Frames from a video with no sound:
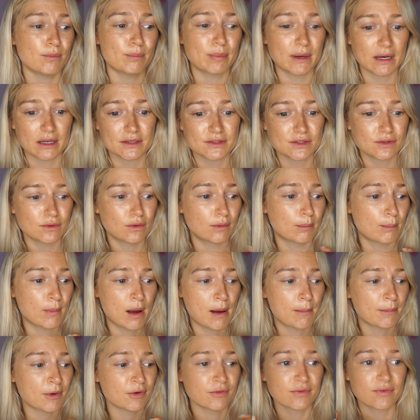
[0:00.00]
plus you're a
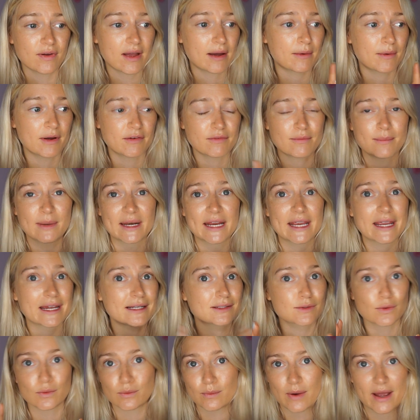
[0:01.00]
mum of however many
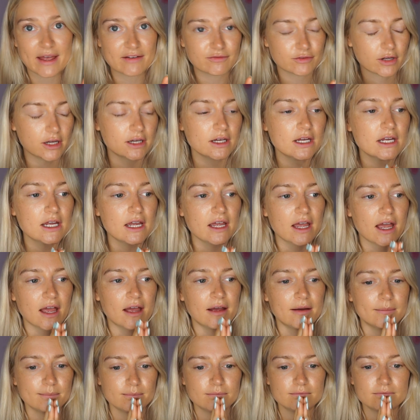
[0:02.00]
kids or whatever.
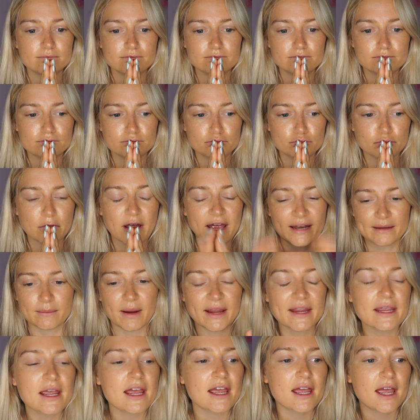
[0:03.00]

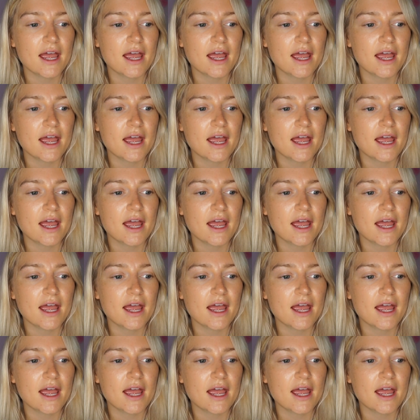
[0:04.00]
Anyway,